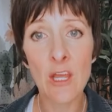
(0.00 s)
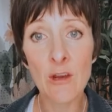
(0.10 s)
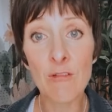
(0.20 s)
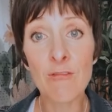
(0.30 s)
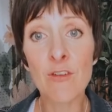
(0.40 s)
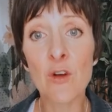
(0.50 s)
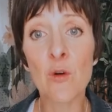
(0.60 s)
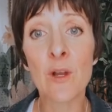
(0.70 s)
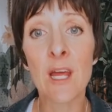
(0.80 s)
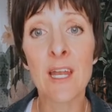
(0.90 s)
your
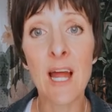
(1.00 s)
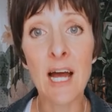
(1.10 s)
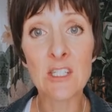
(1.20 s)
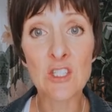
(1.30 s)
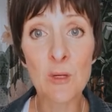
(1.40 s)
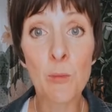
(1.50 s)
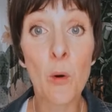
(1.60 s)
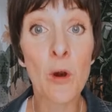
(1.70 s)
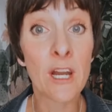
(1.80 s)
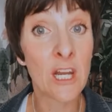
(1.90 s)
food not
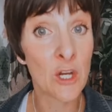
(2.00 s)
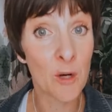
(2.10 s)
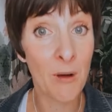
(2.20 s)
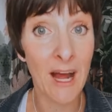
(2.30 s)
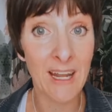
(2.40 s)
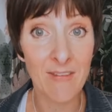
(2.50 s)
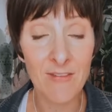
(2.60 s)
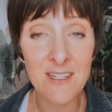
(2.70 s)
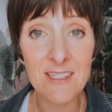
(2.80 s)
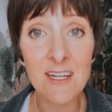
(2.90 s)
supporting your body
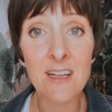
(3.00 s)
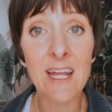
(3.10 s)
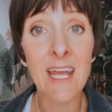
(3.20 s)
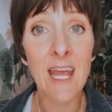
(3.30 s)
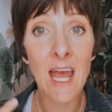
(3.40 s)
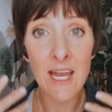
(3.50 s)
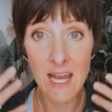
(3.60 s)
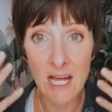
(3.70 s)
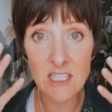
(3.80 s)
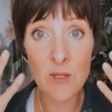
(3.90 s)
physically,
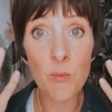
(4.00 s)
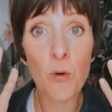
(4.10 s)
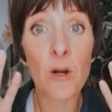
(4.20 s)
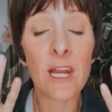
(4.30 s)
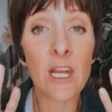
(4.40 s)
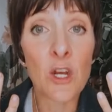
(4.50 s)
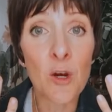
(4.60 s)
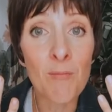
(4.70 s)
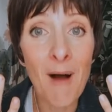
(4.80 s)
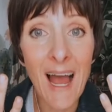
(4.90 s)
not supporting
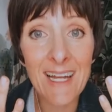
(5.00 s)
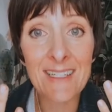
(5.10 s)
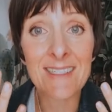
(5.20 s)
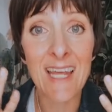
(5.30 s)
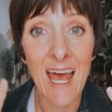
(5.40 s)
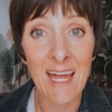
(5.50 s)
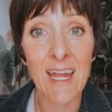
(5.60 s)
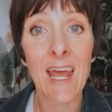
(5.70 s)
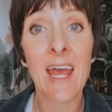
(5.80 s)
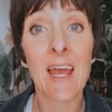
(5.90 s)
your mindset
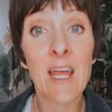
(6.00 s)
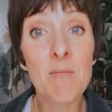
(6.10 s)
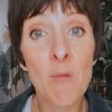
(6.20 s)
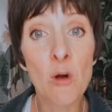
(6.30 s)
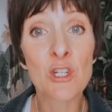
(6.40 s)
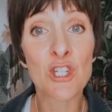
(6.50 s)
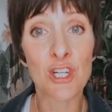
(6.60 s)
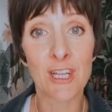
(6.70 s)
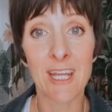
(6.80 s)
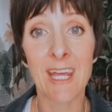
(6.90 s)

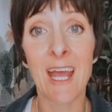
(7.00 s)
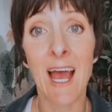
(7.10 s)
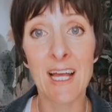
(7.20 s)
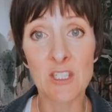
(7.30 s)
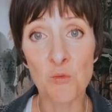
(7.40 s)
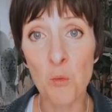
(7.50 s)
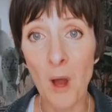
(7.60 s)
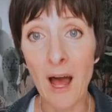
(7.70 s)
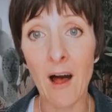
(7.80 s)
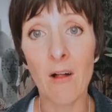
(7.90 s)
emotionally as
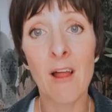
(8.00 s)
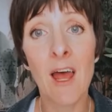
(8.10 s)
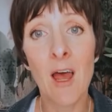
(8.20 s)
well.